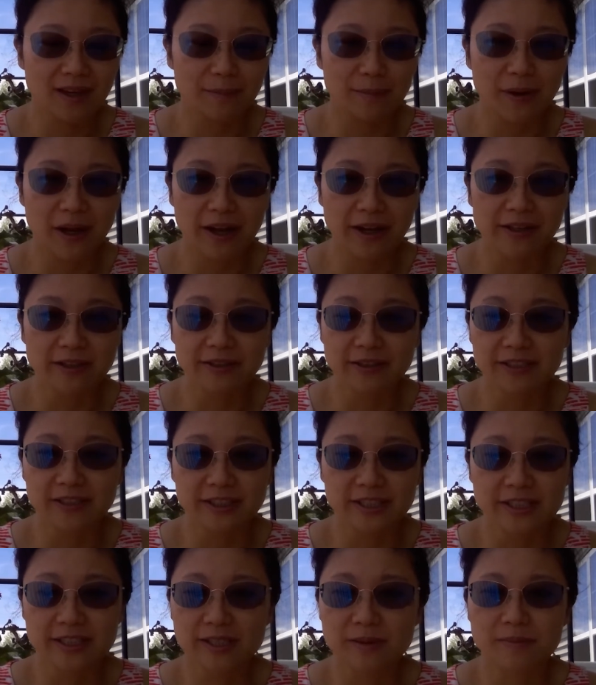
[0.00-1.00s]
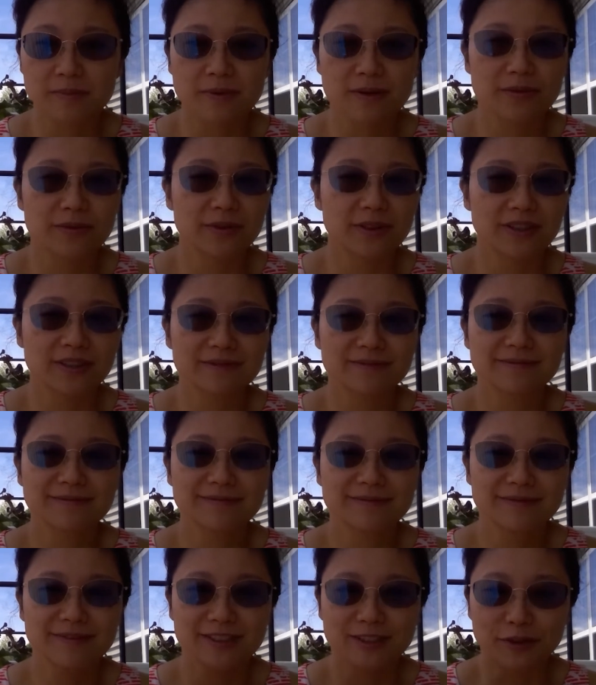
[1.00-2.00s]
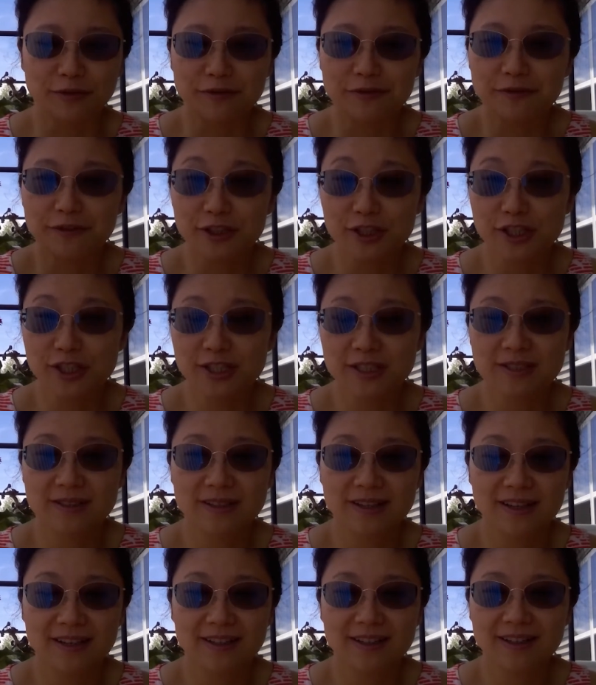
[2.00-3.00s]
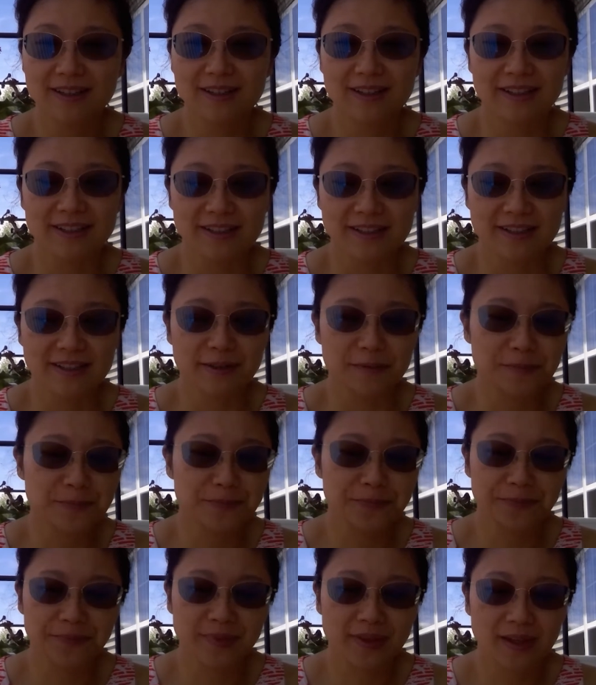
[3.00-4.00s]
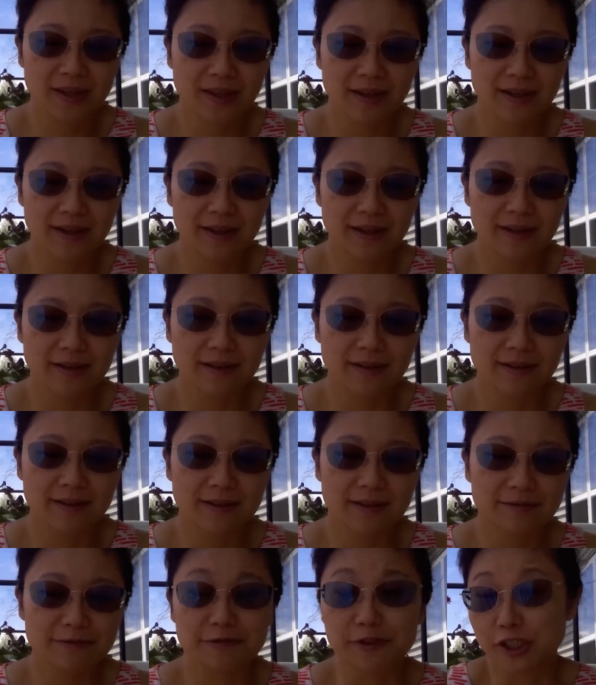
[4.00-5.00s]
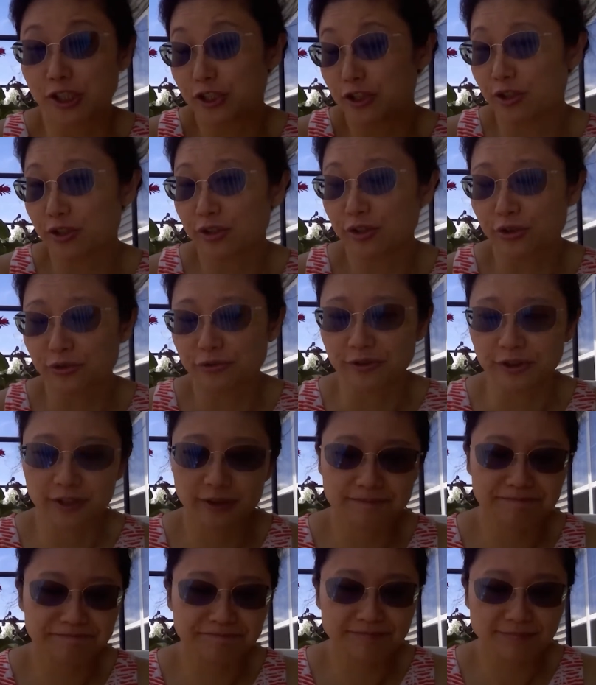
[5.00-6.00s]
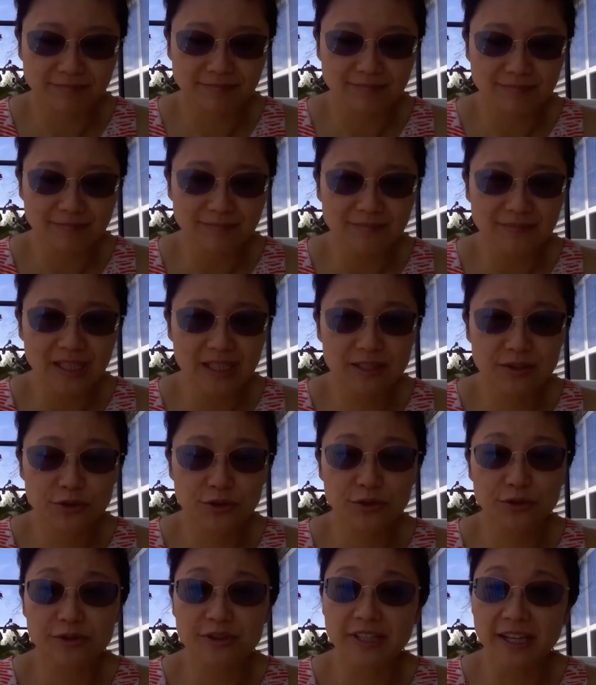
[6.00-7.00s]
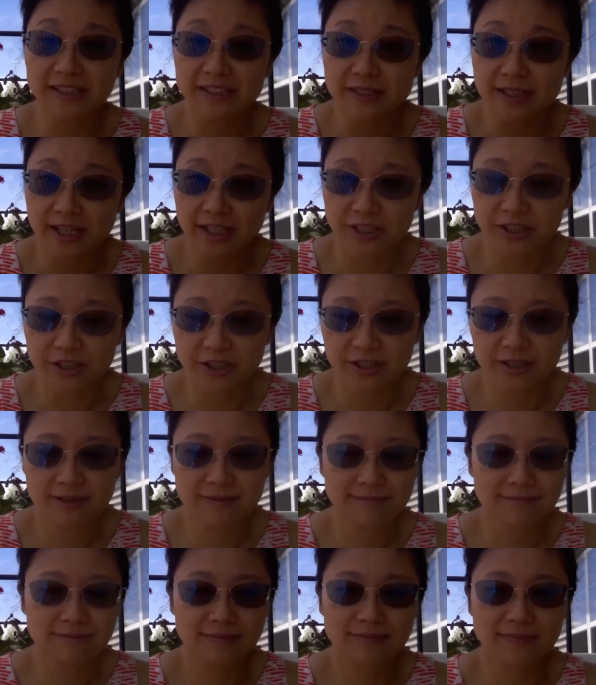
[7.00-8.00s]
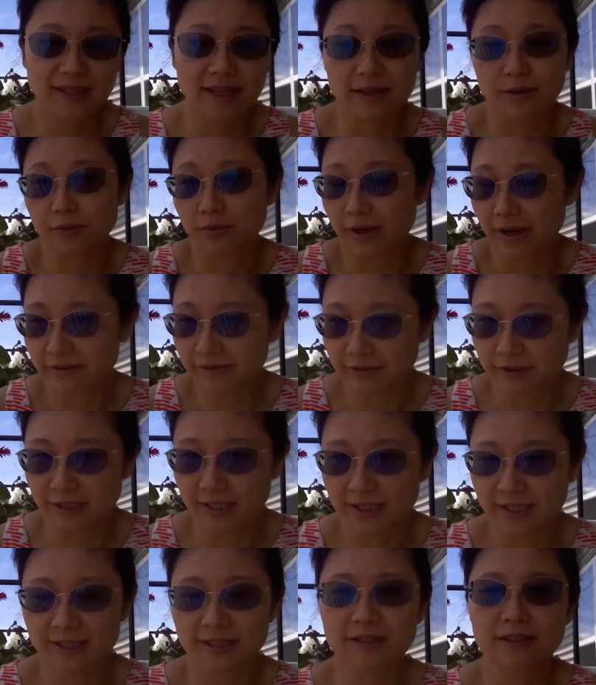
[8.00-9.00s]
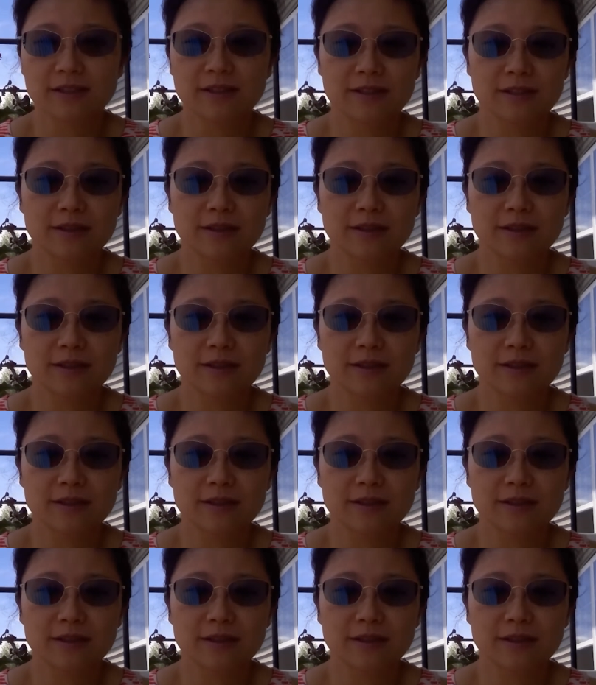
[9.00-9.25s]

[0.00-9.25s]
pioneerism or first idea and first discovery? It's through citation and references.